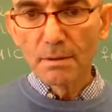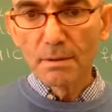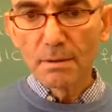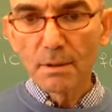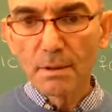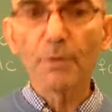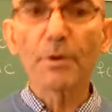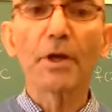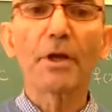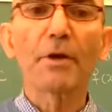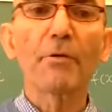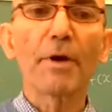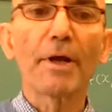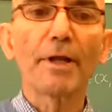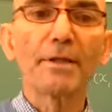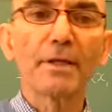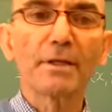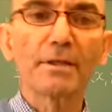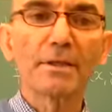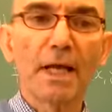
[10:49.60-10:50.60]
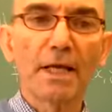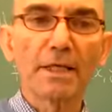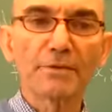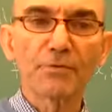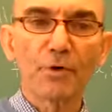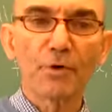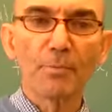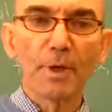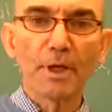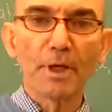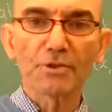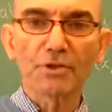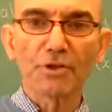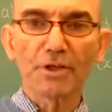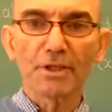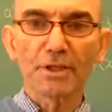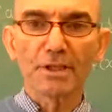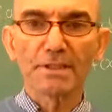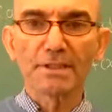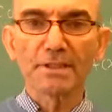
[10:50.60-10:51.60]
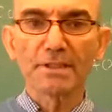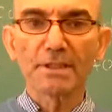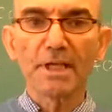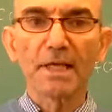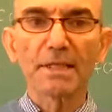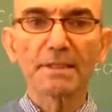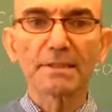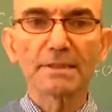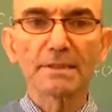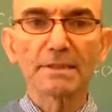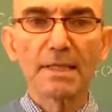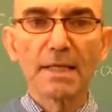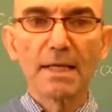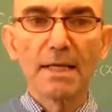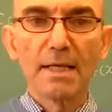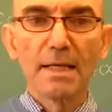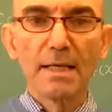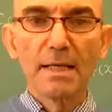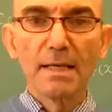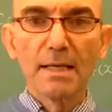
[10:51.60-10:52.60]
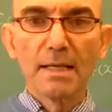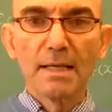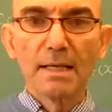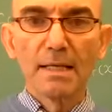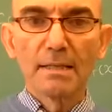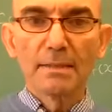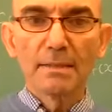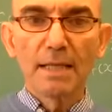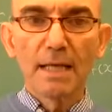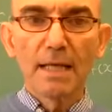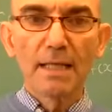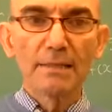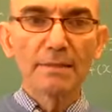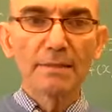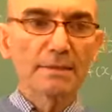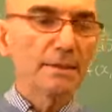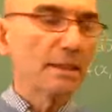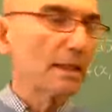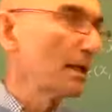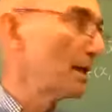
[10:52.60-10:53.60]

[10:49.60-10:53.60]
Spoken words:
Okay, great. Thanks for mentioning this. Yes, that's